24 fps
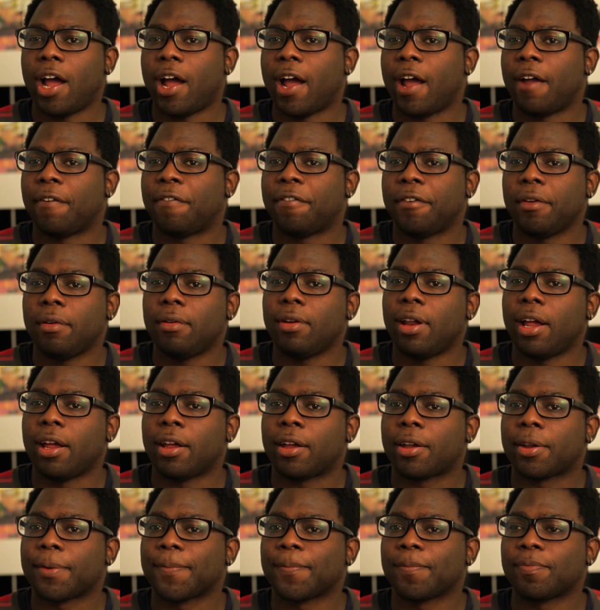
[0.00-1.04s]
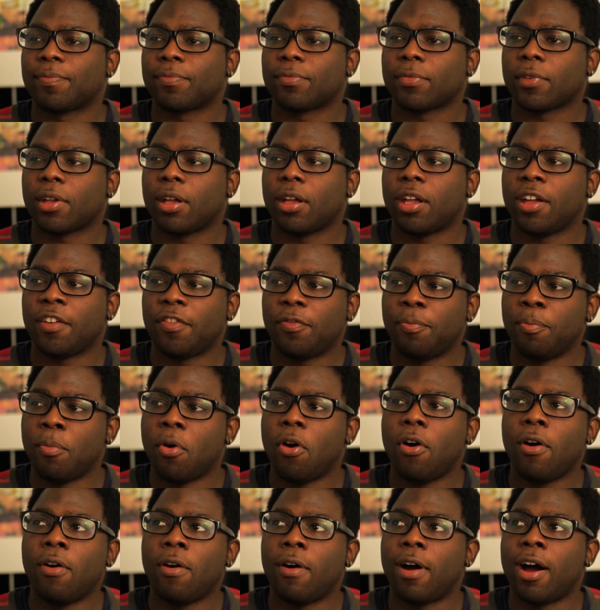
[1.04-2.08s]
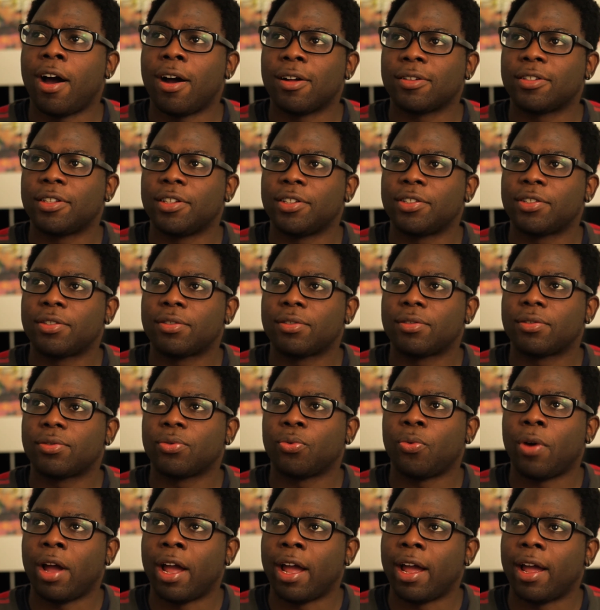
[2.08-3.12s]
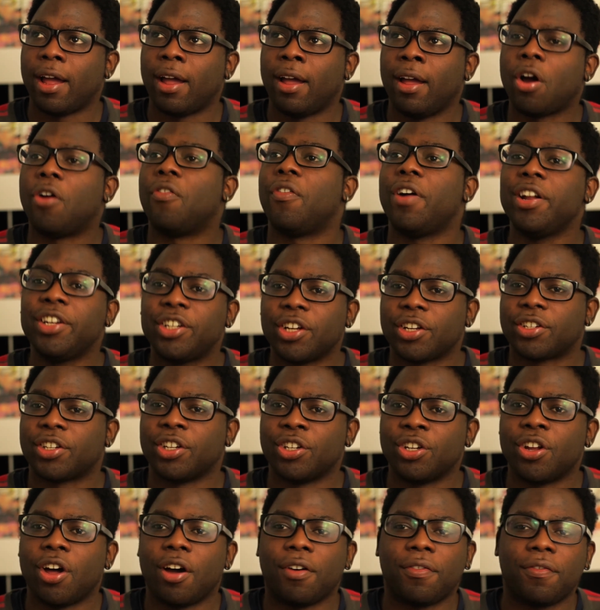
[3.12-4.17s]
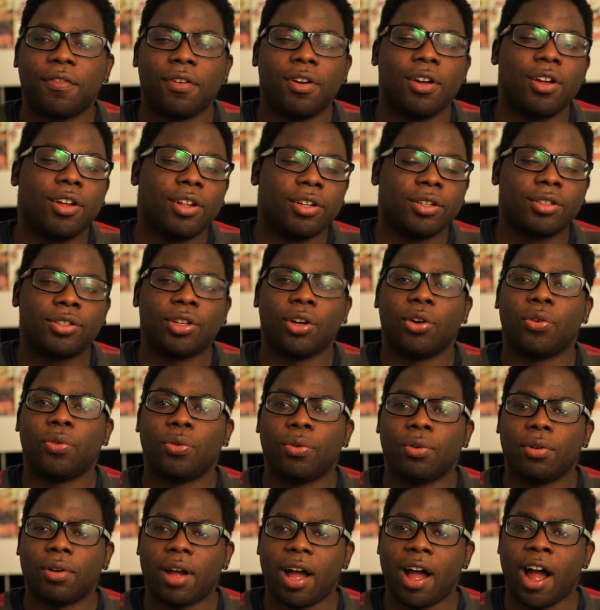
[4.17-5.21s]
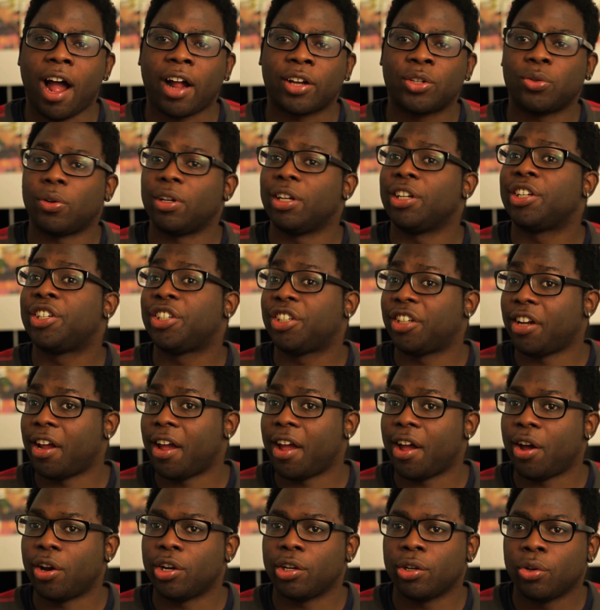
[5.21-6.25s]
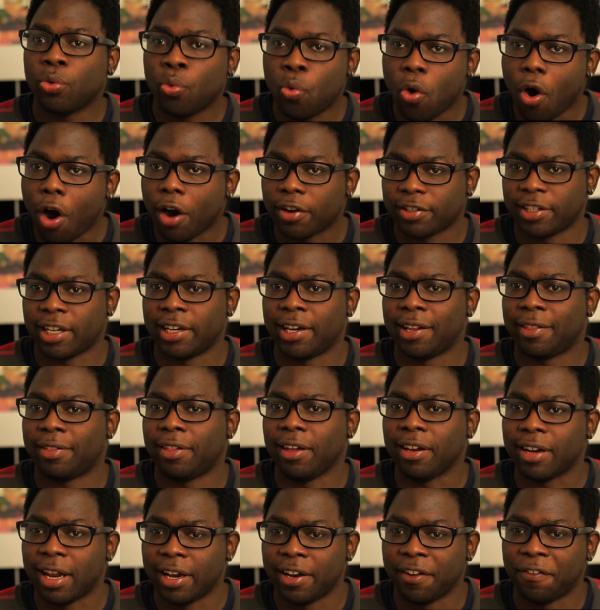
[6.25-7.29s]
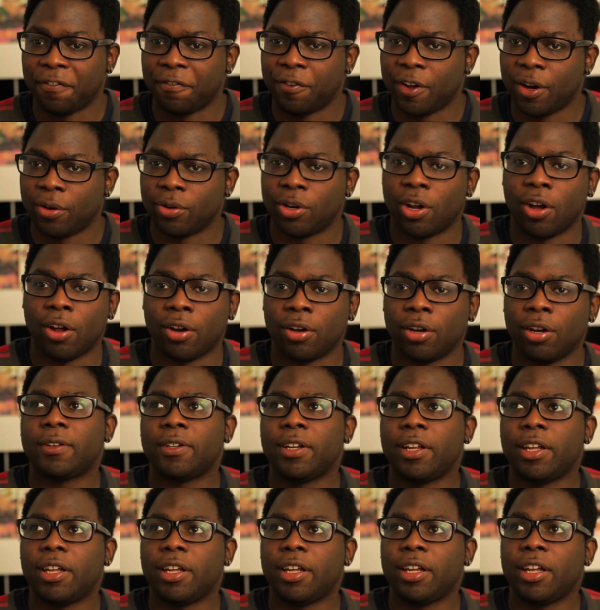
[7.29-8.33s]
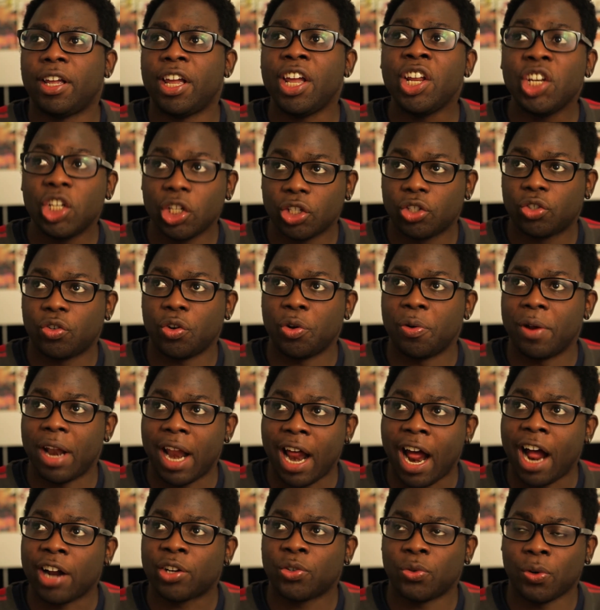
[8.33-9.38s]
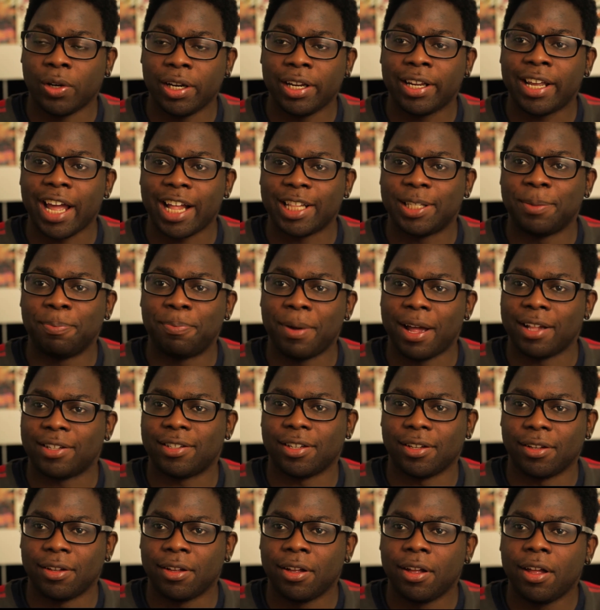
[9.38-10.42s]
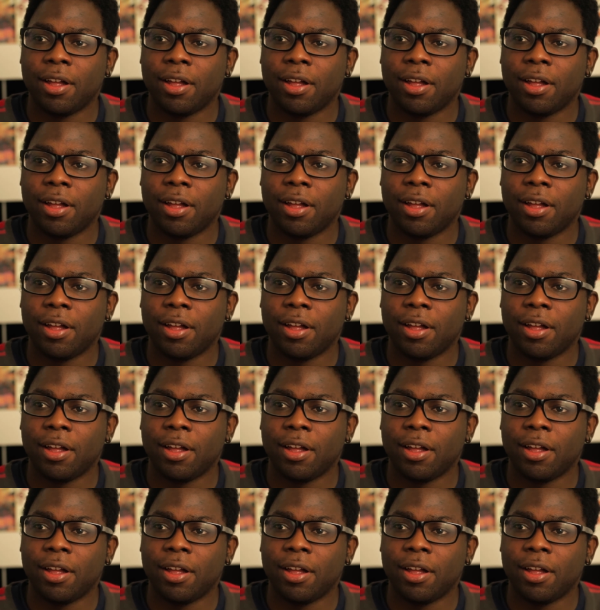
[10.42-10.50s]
I feel like if more artists were courageous enough to actually share works that they think that they failed on, the industry will actually get better.